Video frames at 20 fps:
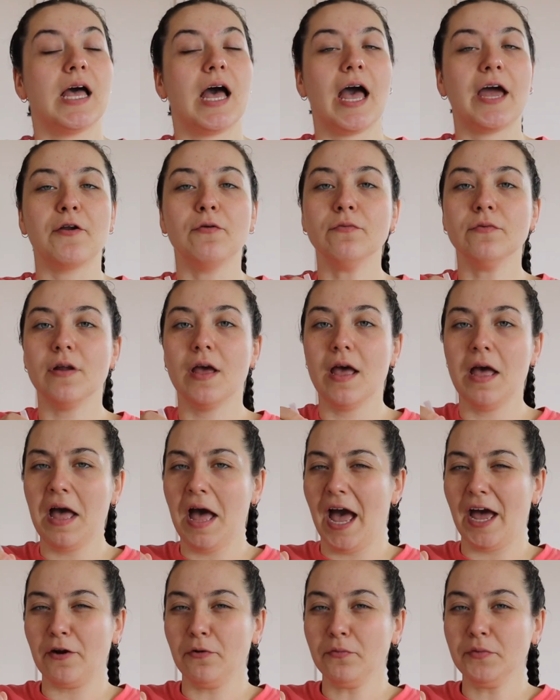I
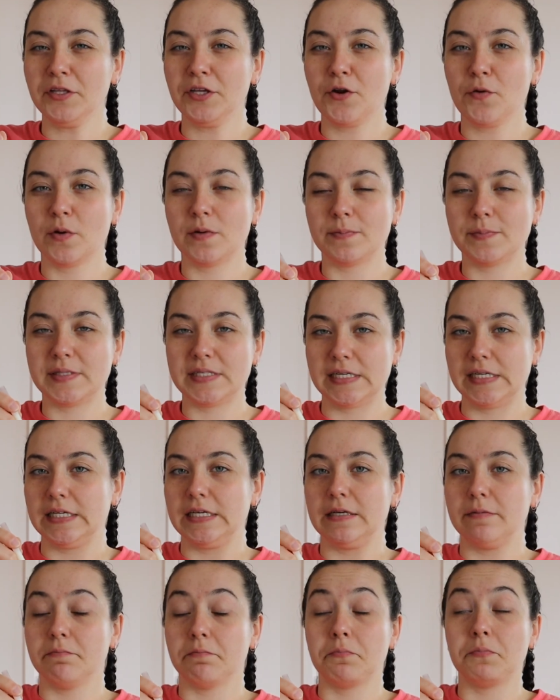don't really know what
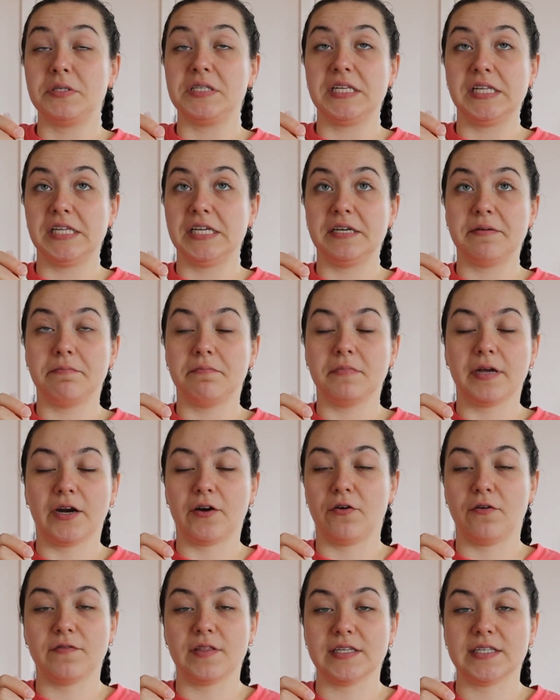psyllium, I
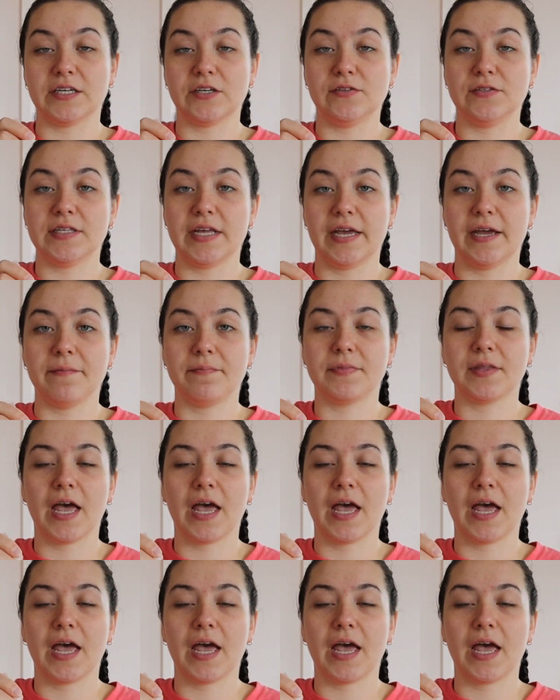don't know if that's how you say it.